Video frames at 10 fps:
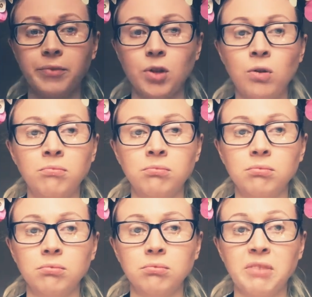Oh,
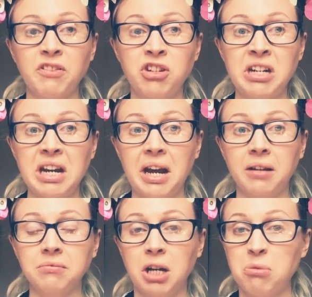have you done it yet?
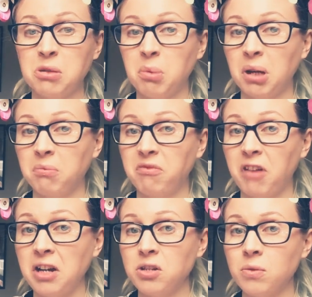That was a bit
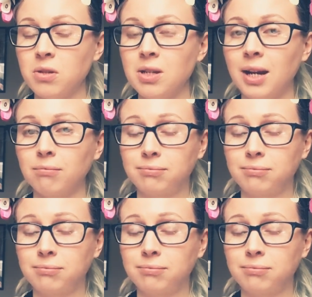fast, wasn't it?